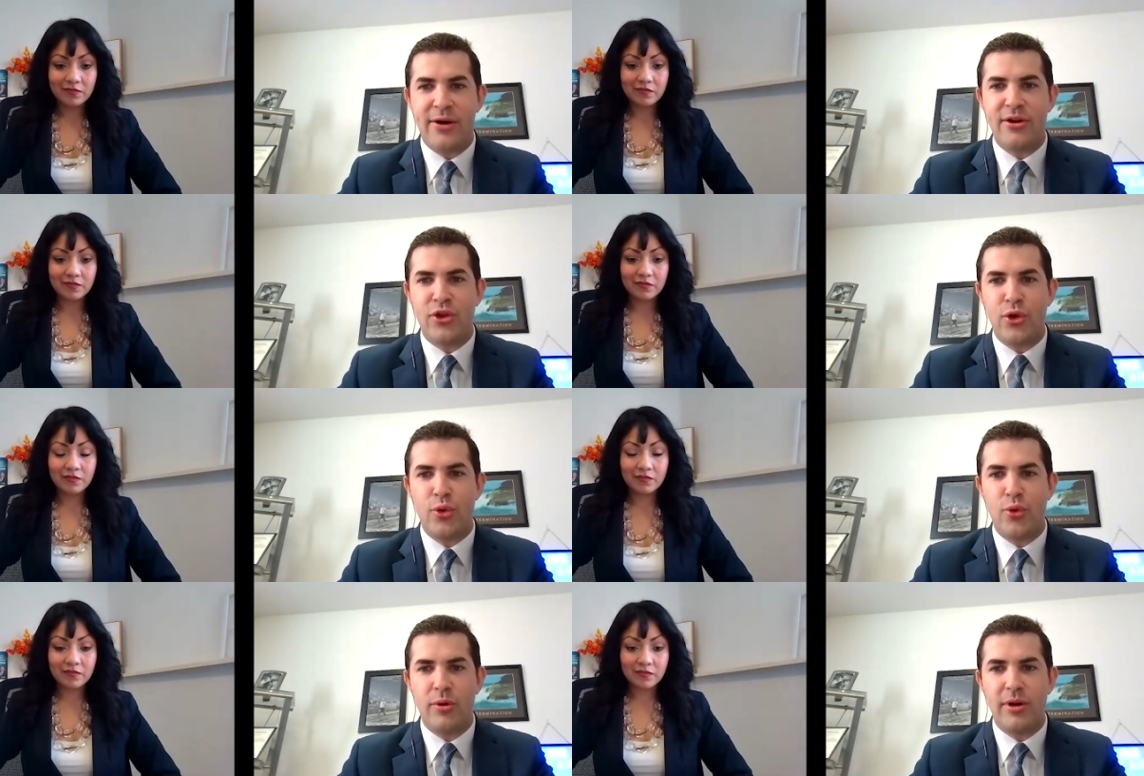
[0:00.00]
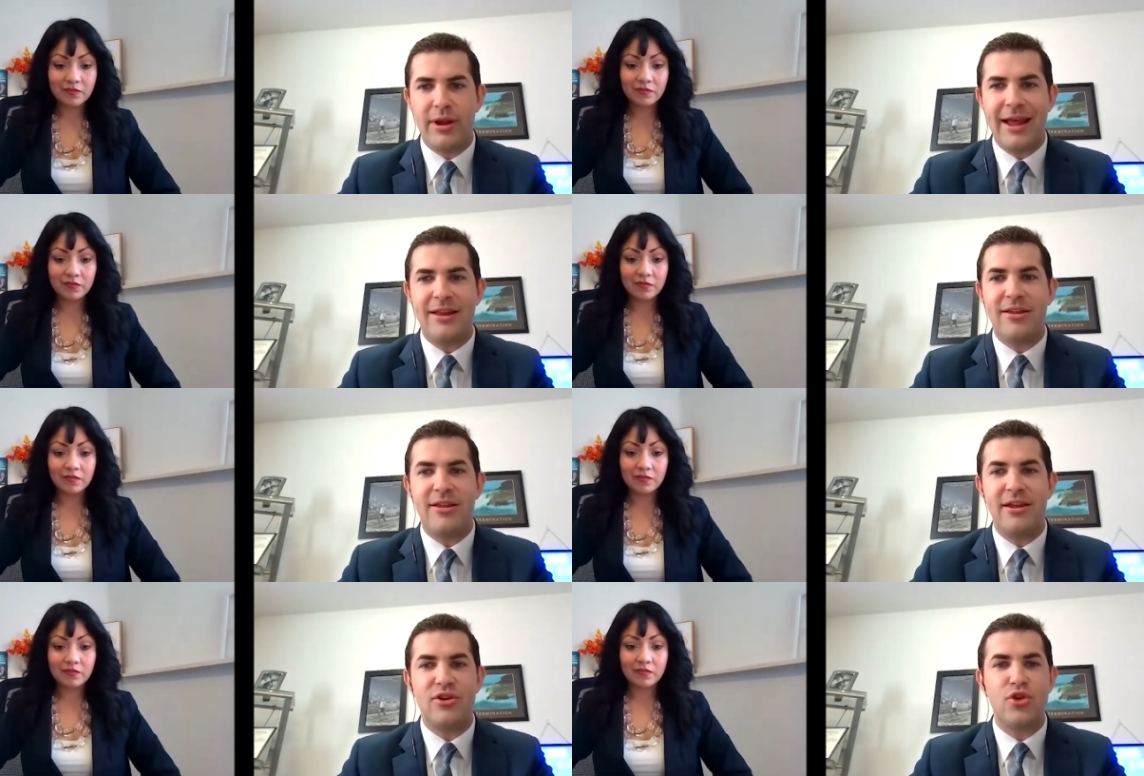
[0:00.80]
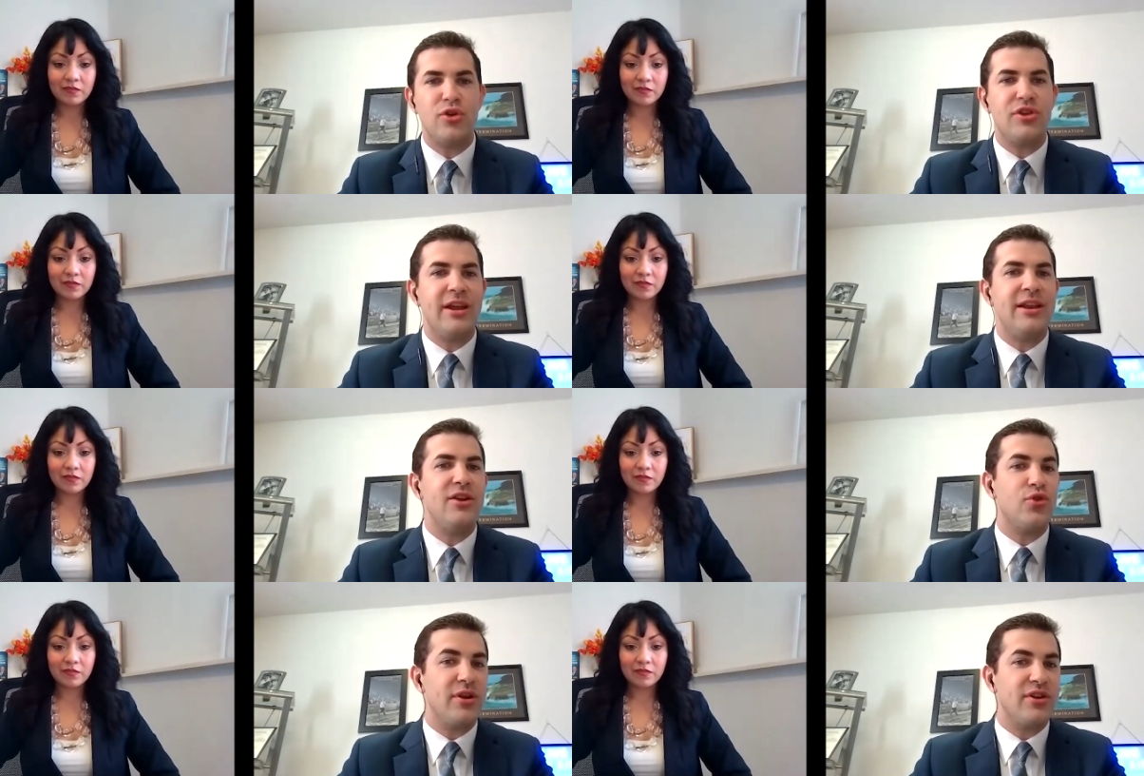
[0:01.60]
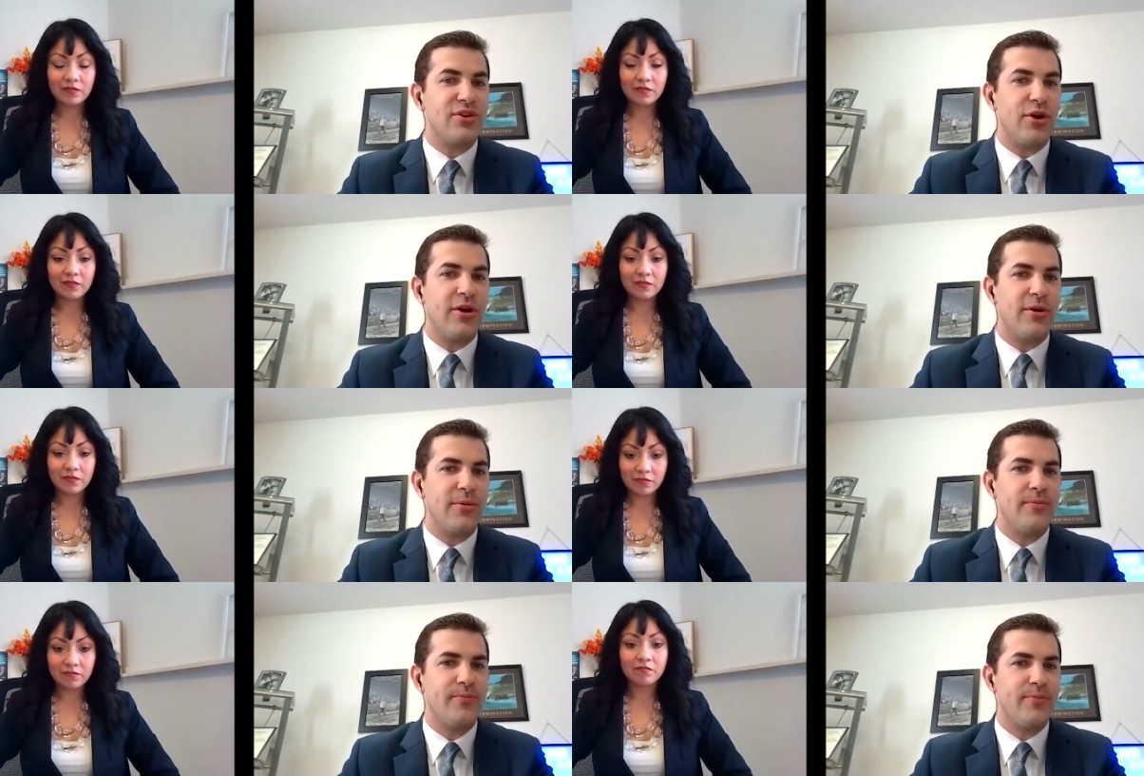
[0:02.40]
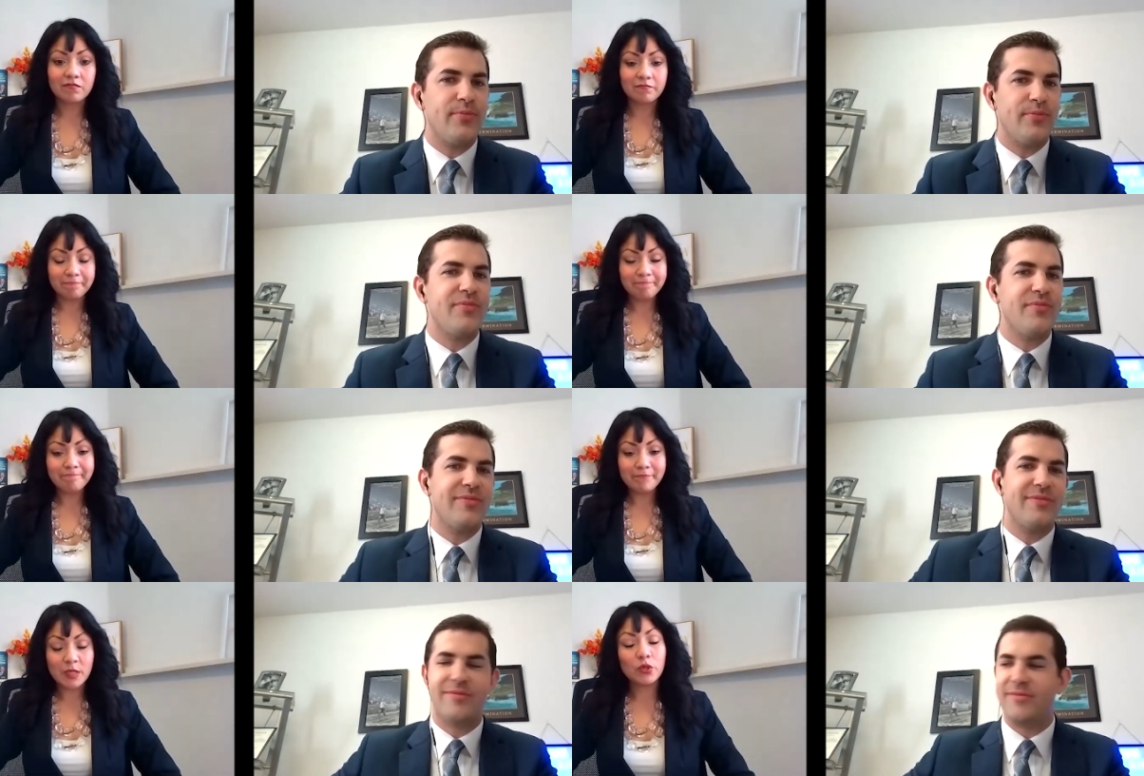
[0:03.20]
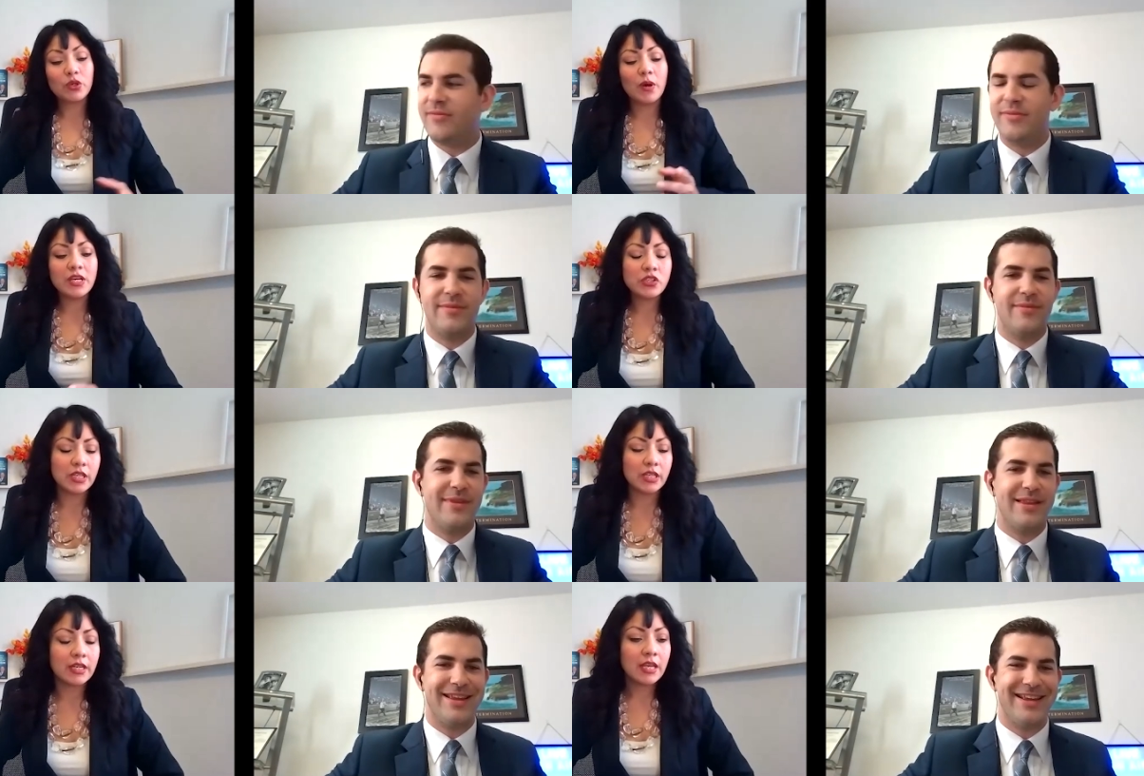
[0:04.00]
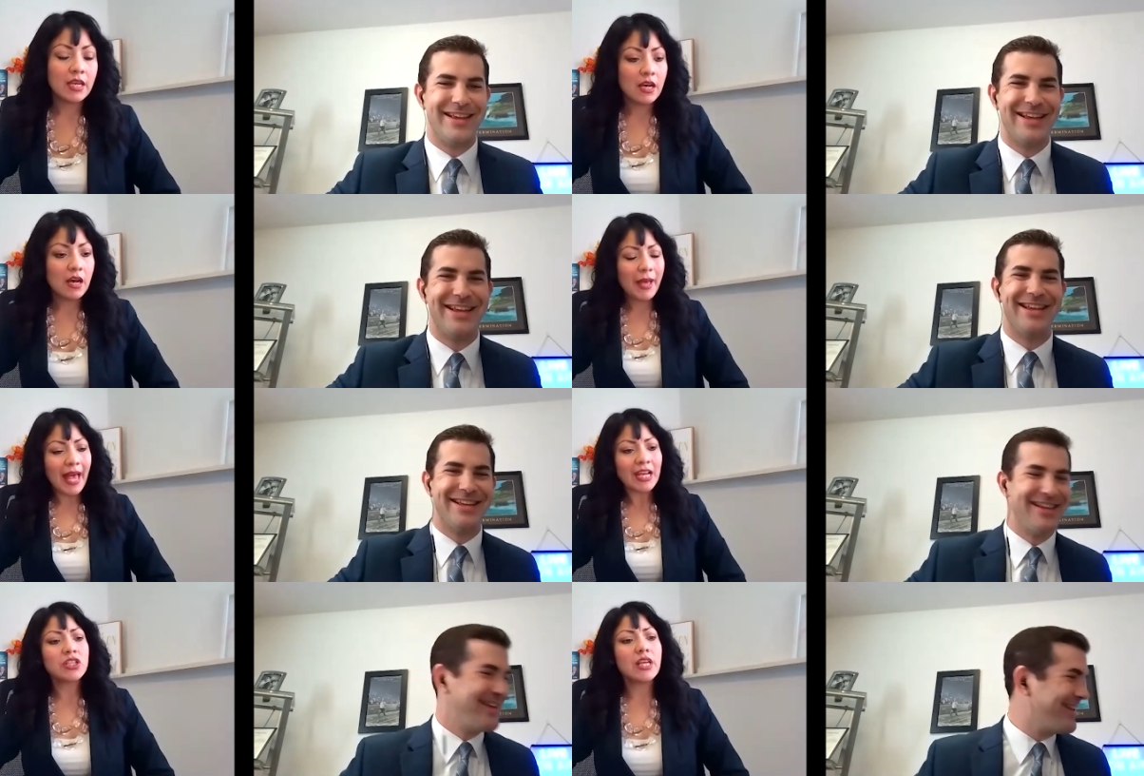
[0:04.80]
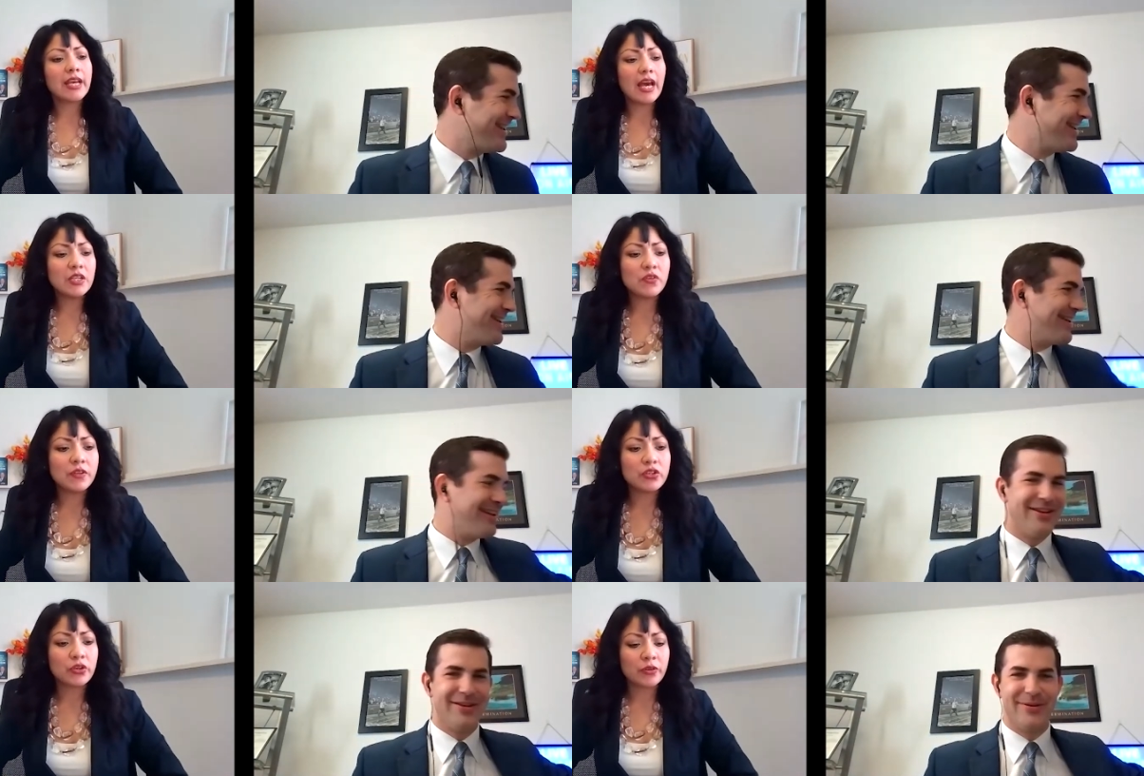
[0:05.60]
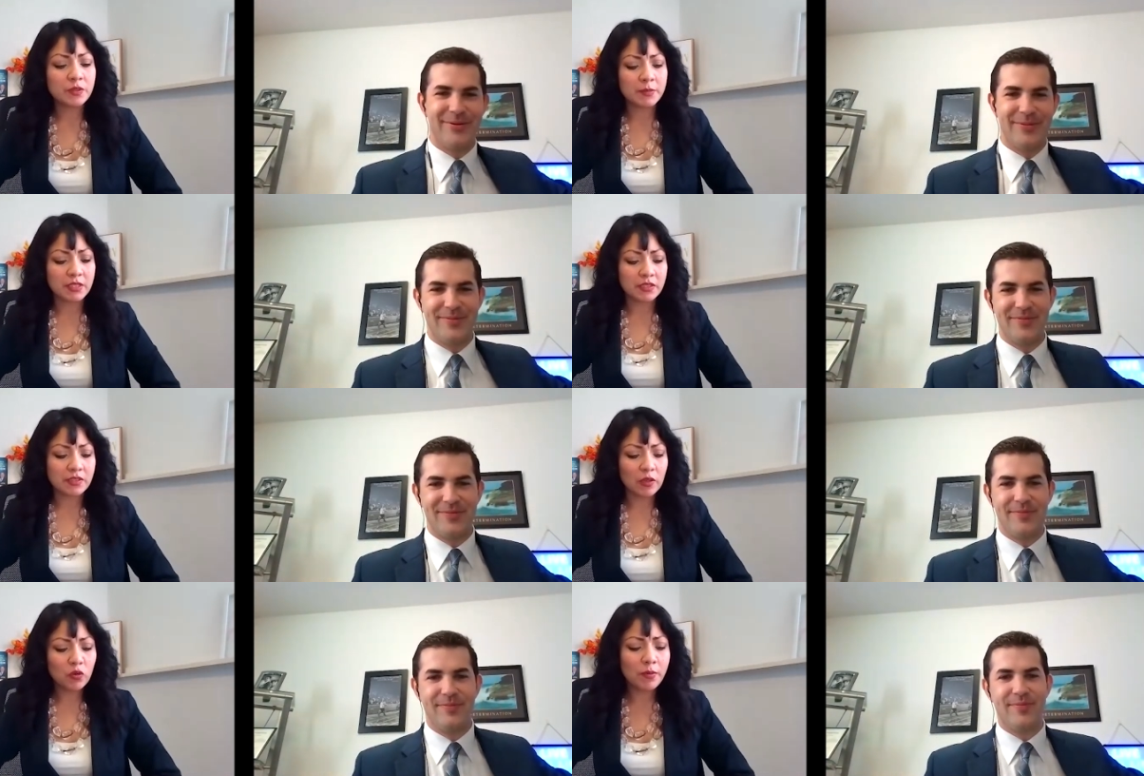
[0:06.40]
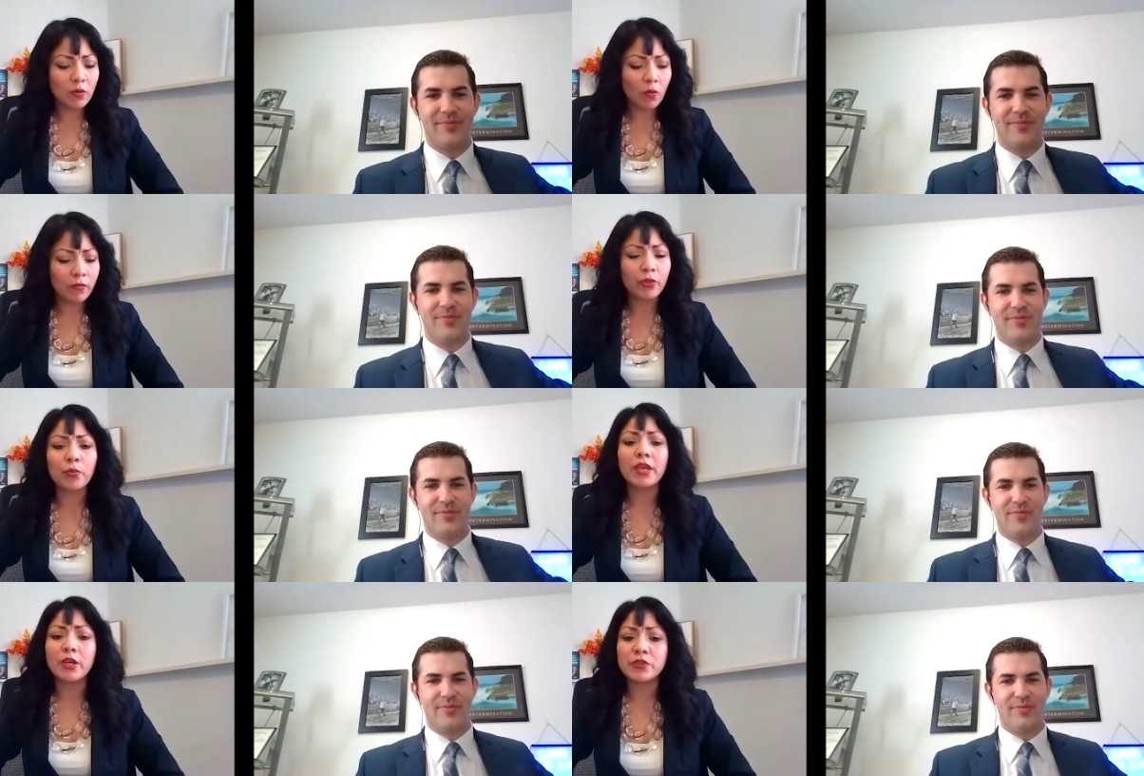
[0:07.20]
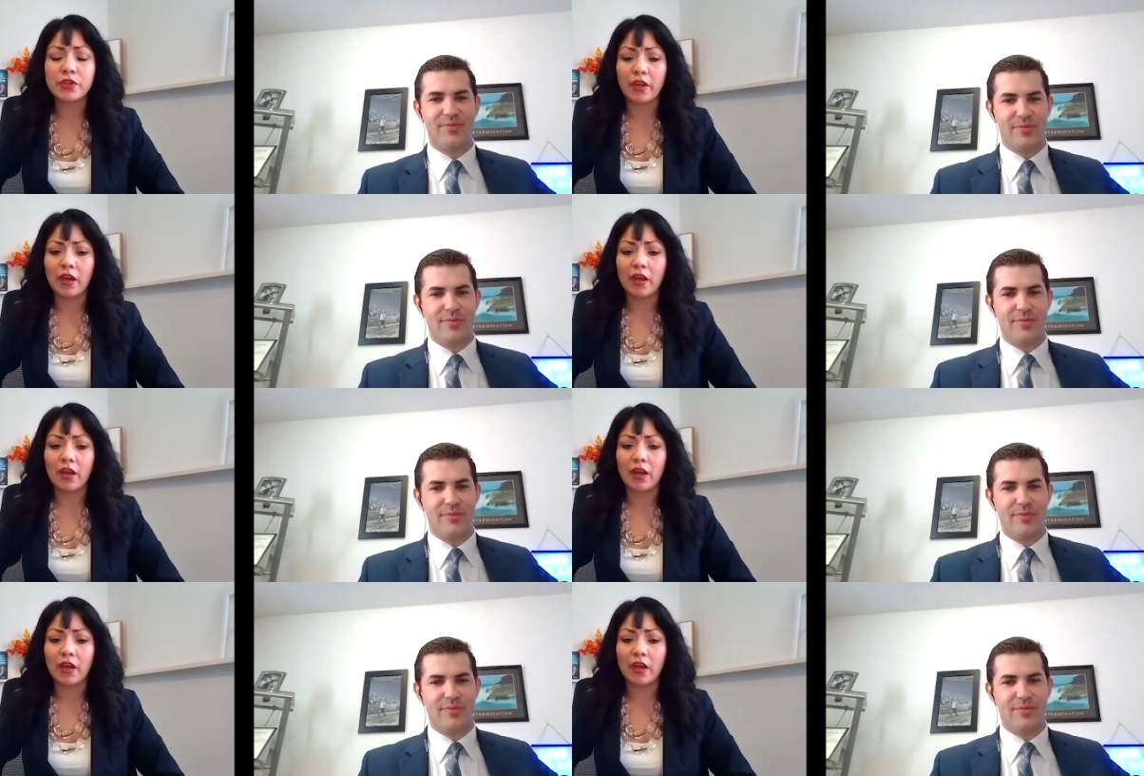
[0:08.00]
Speaker 1: did you get into the insurance industry to start? Mm-hmm.
Speaker 2: Good question. Actually, I got into the insurance business a little bit over 3 years ago.